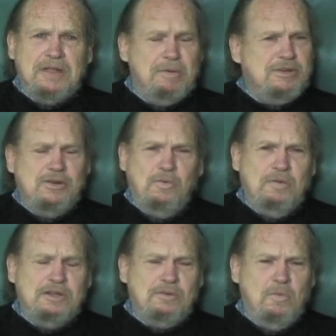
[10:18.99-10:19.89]
It was
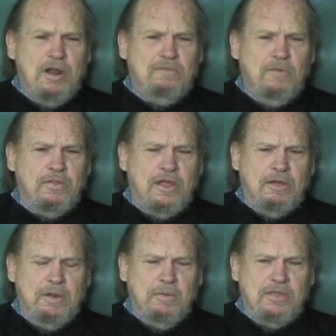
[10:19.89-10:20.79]
a wonderful
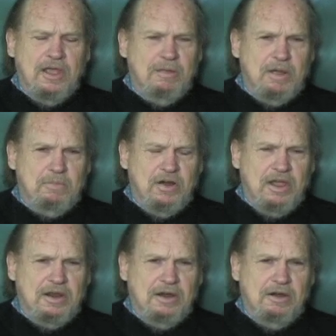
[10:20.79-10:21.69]
thing. We were thinking about
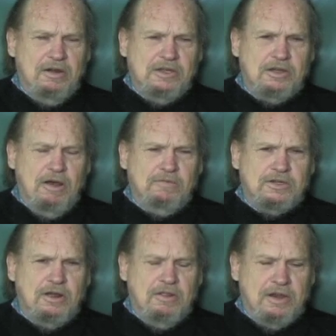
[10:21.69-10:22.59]
breaking into Ernie's
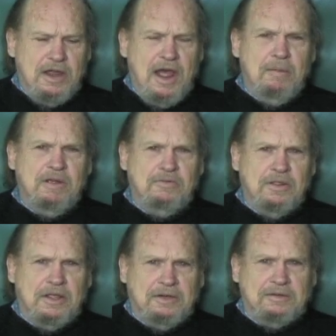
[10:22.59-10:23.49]
office all the time after
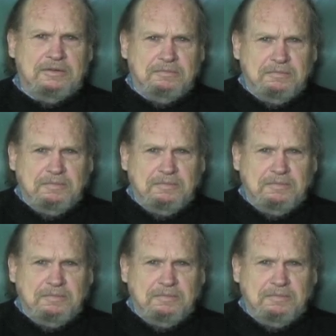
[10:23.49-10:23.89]
that.